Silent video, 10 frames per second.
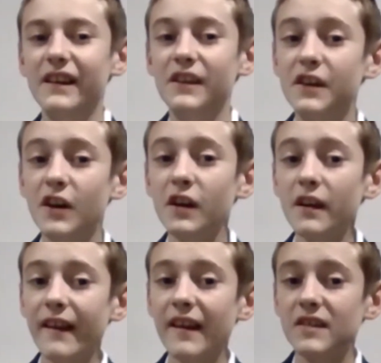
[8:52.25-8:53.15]
You go to
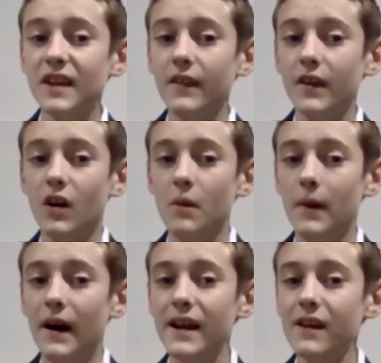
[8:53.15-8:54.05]
testing at the
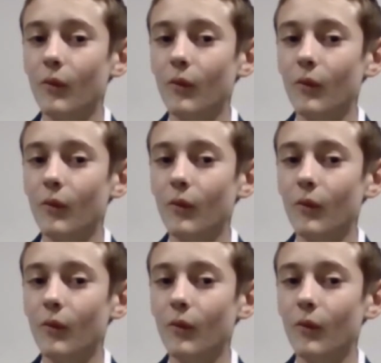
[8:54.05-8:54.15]
combine.